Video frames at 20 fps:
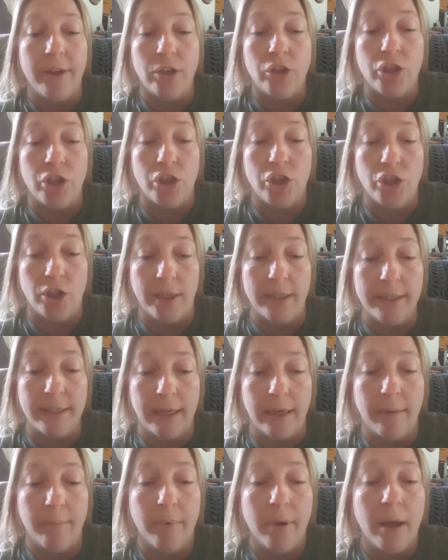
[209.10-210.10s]
Then she
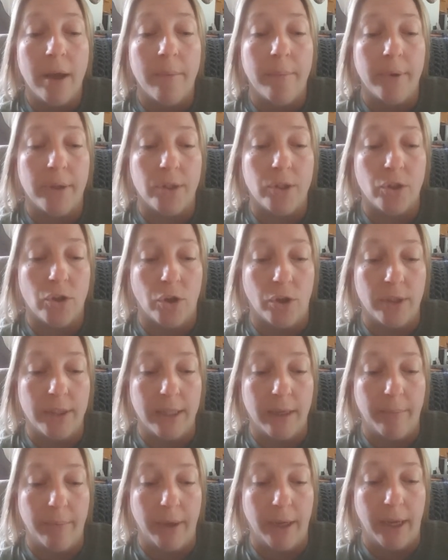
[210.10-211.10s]
shuts up but
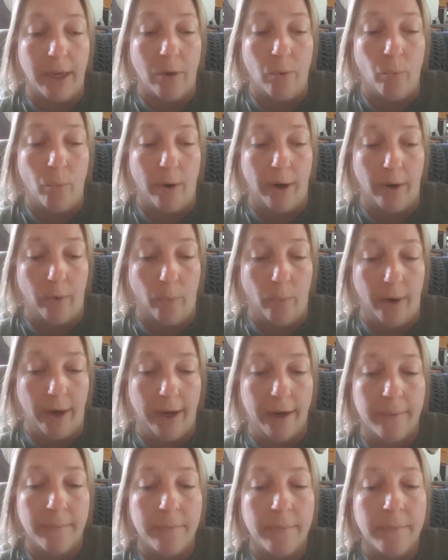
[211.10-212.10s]
starts up again right
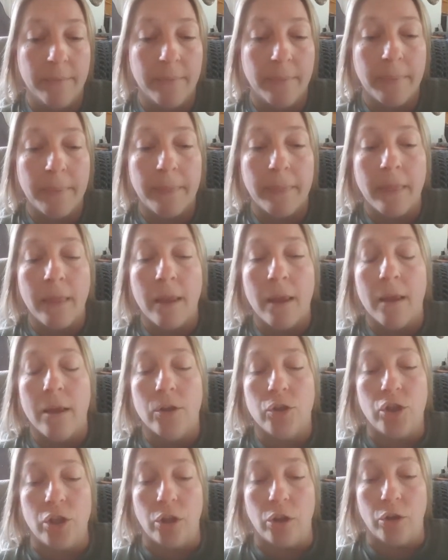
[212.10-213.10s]
away.
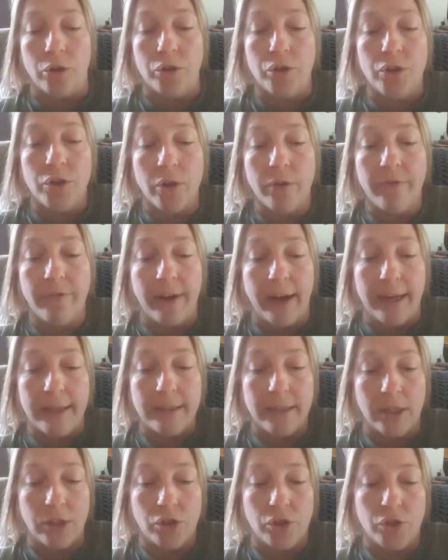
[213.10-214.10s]
She learns so
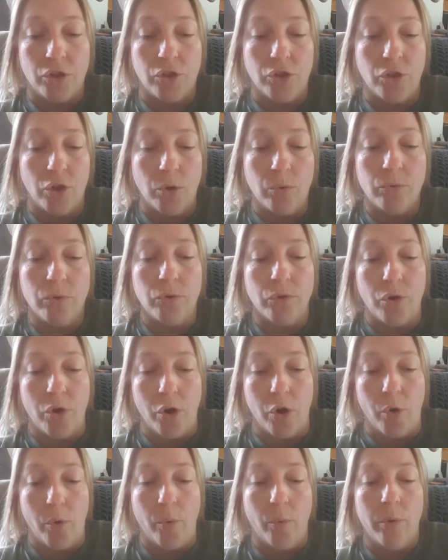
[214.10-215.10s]
fast, I just don't
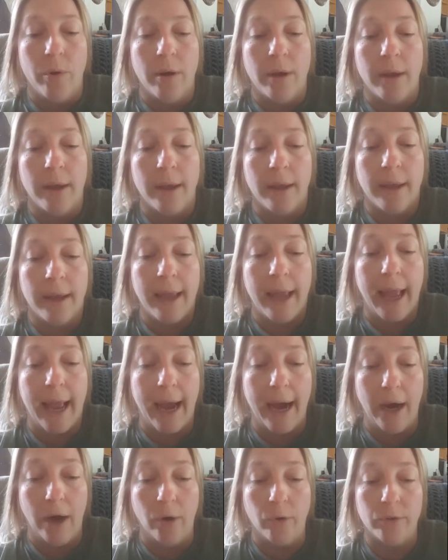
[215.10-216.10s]
know
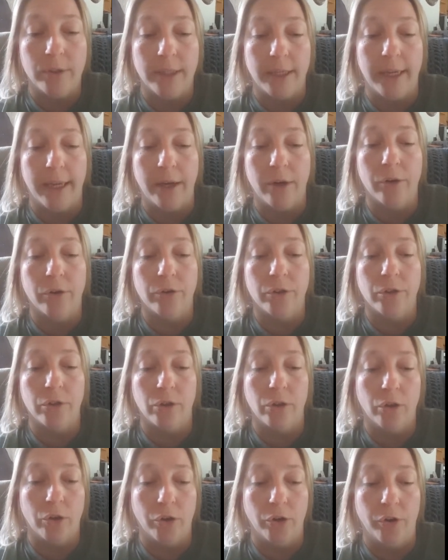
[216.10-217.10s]
how to get her
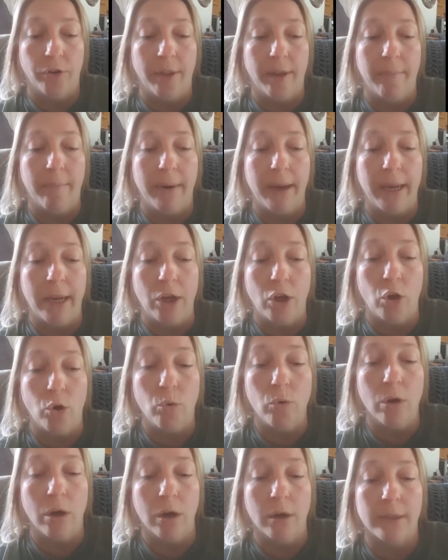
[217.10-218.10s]
to learn that
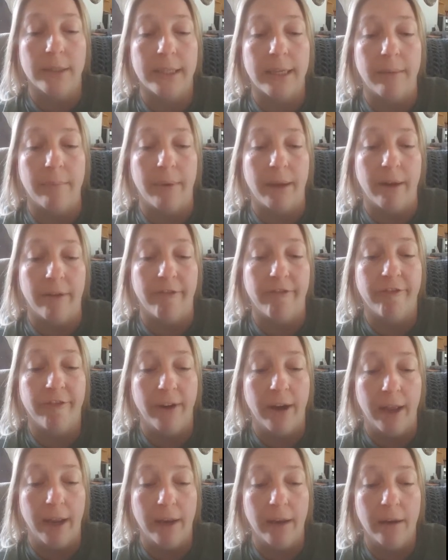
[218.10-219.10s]
meeting new dogs can be
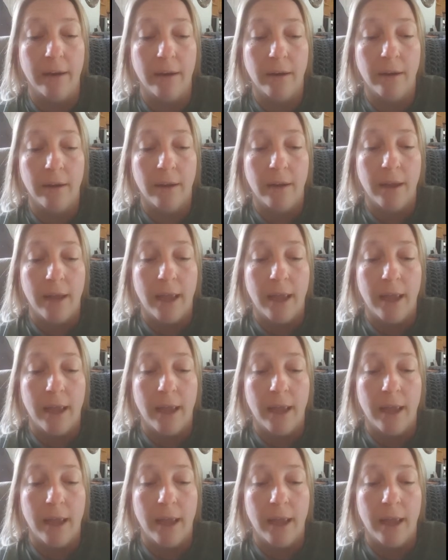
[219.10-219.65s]
fun